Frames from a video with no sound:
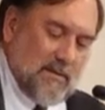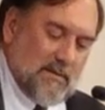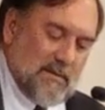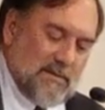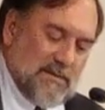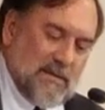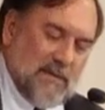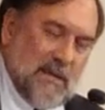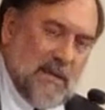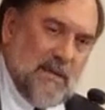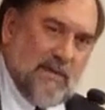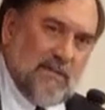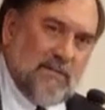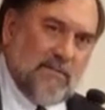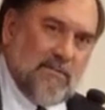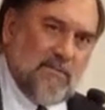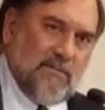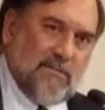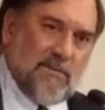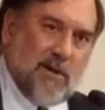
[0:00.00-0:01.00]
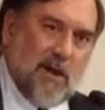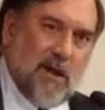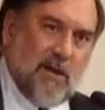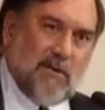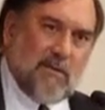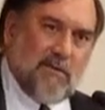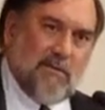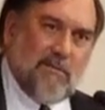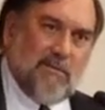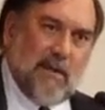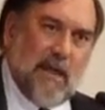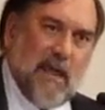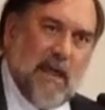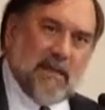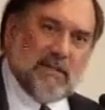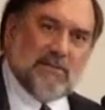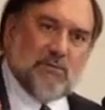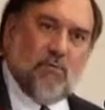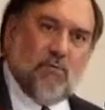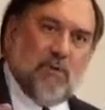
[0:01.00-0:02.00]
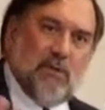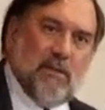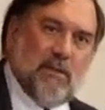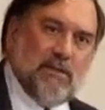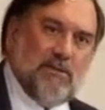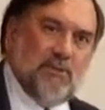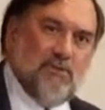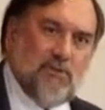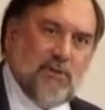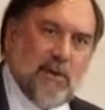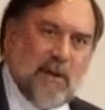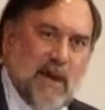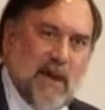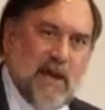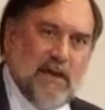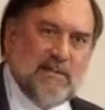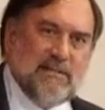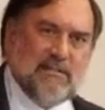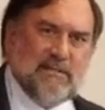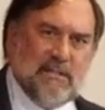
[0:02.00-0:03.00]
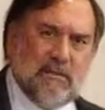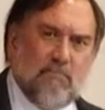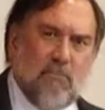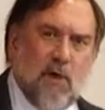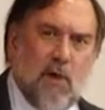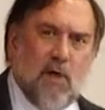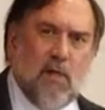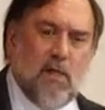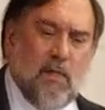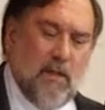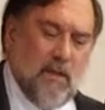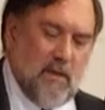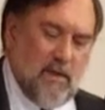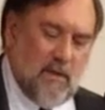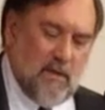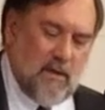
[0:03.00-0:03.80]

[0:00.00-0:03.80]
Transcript: she asked one of the tour guides, she said, well,